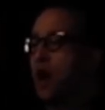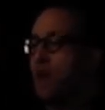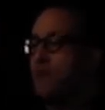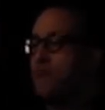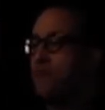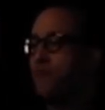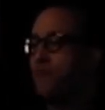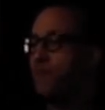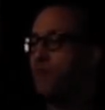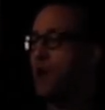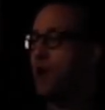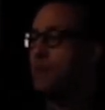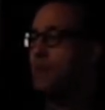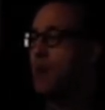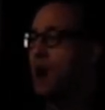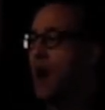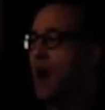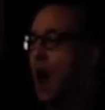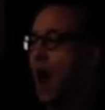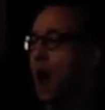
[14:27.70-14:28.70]
come
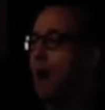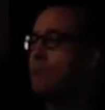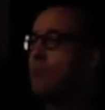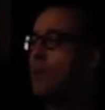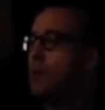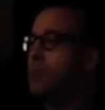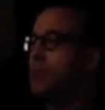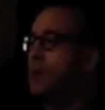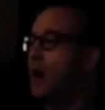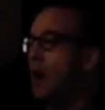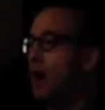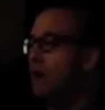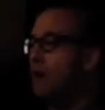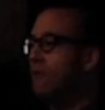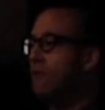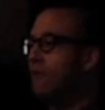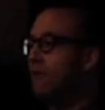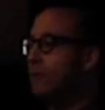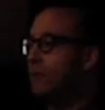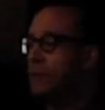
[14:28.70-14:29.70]
from a moment
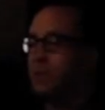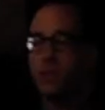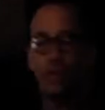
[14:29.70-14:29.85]
of